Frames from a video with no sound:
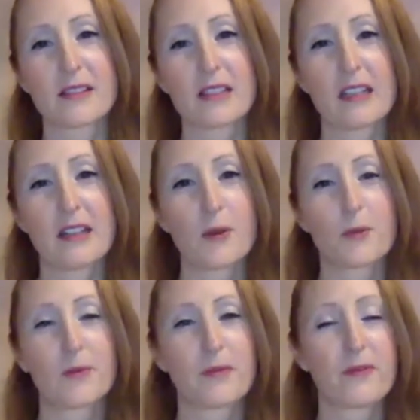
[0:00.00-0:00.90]
You
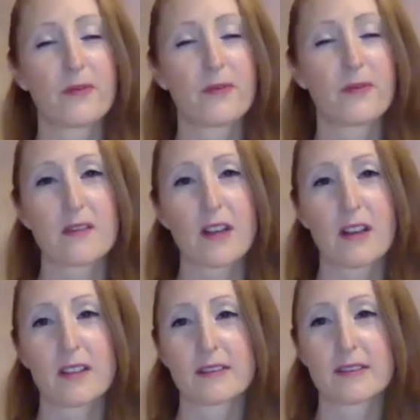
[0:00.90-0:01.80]
know, first of
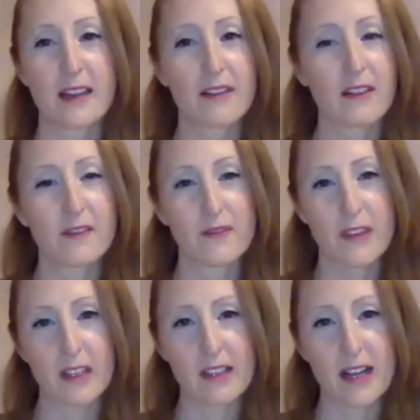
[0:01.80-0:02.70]
all, I love
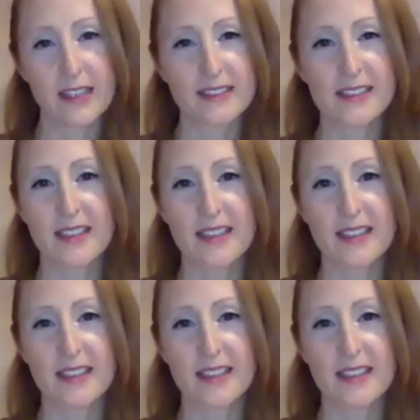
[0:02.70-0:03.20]
the client,